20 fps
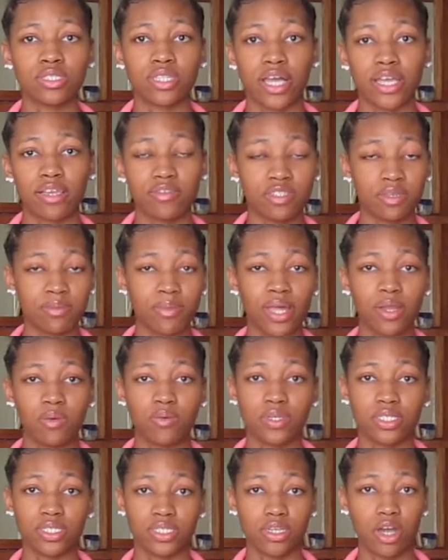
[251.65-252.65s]
like if somebody
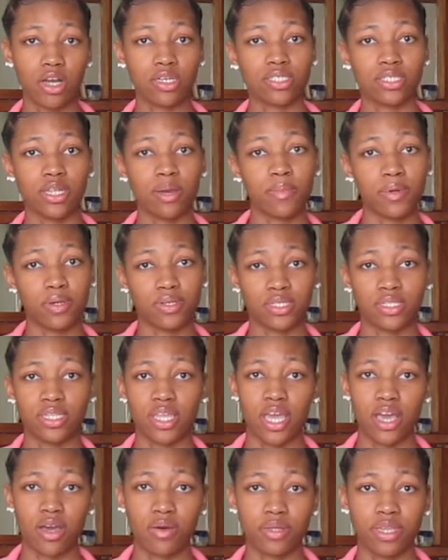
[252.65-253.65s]
wants to talk to that person
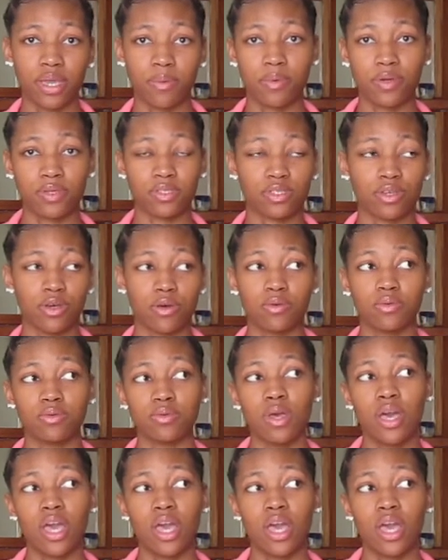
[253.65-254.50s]
now and that person goes